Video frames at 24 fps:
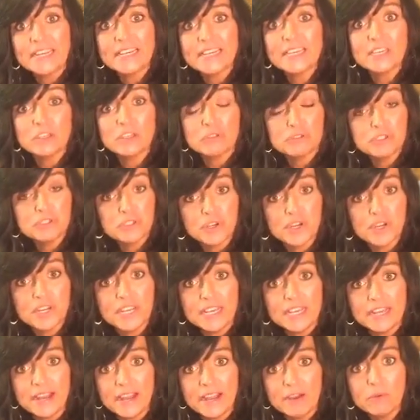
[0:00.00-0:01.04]
you should,
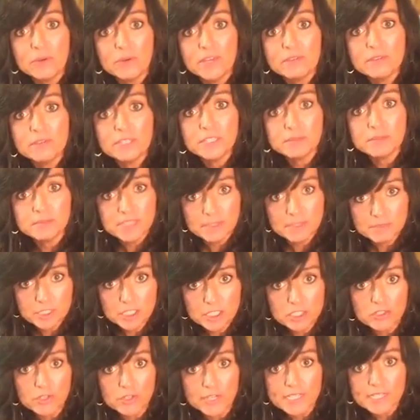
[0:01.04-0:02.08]
and I will give you some tips
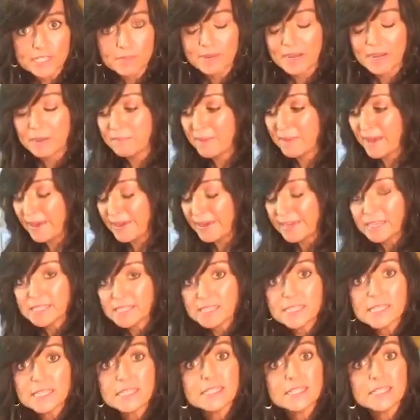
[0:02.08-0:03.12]
and tricks about buying in
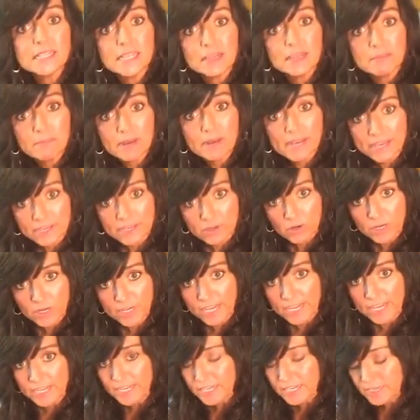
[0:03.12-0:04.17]
season and buying
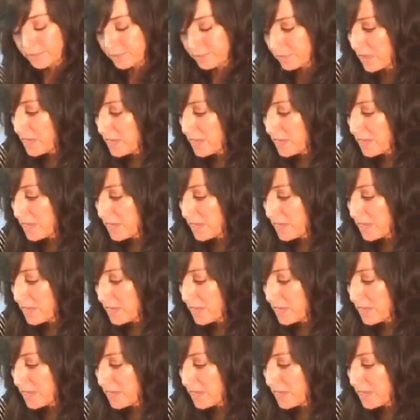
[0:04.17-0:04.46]
organic.